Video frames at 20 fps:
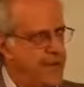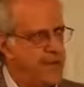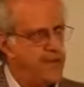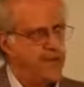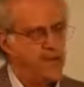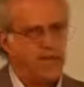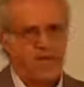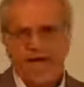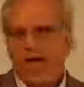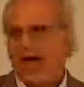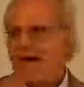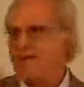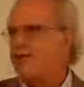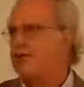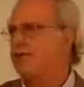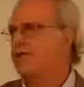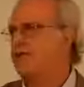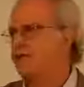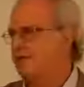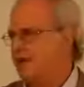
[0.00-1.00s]
You
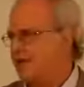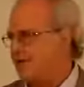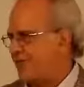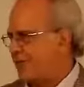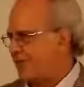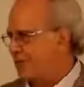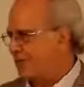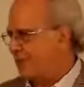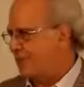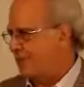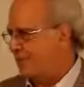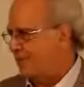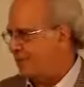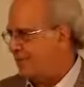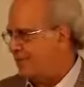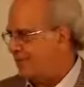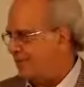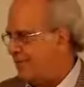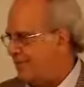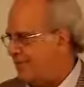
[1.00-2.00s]
gather with your
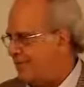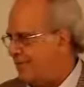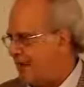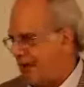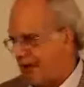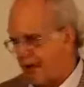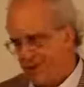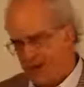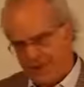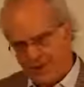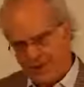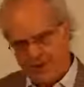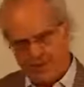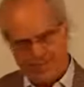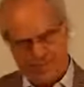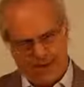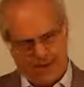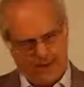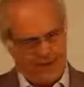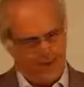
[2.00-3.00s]
grandma and your
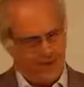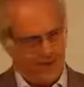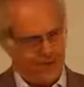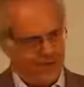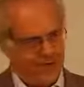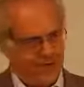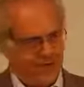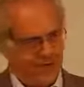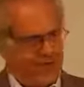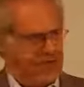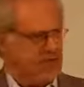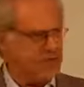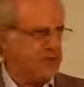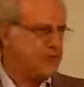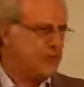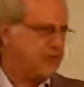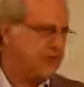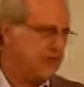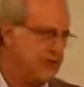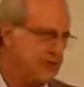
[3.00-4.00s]
mother, and
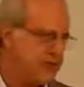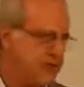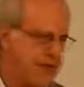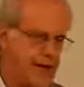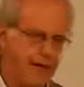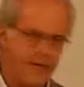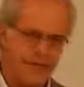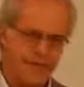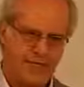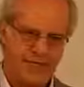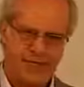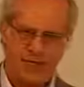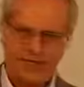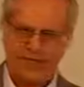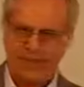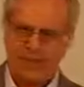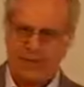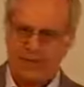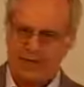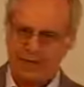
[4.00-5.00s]
you sit around the
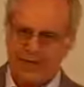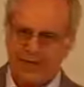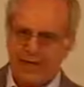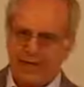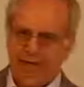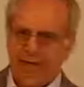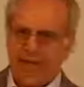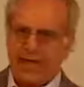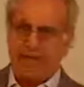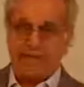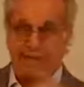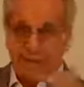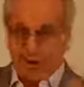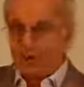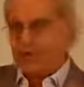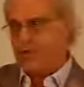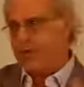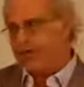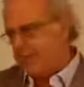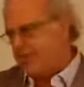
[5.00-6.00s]
table, and
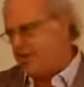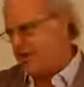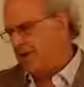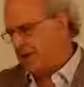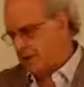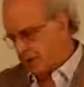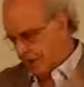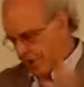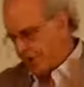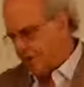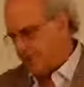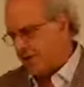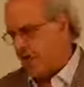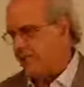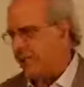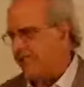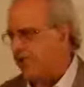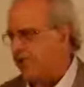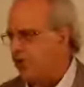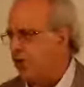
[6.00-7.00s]
mother, because
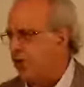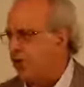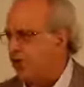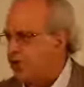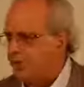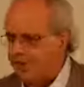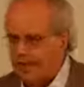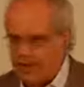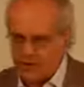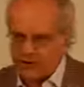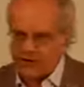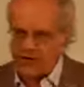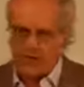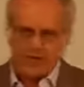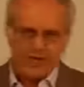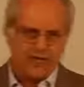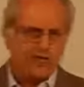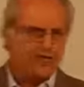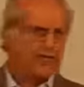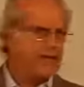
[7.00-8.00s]
I'm talking about a
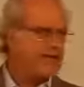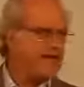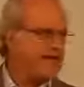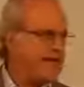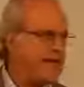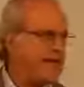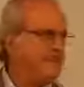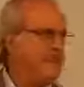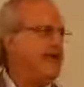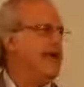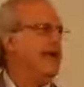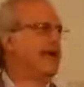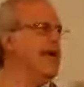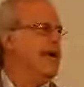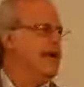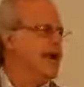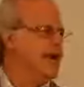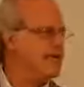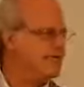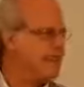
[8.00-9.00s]
traditional family,
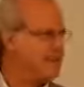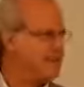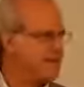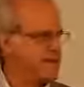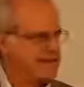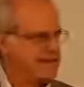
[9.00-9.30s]
has been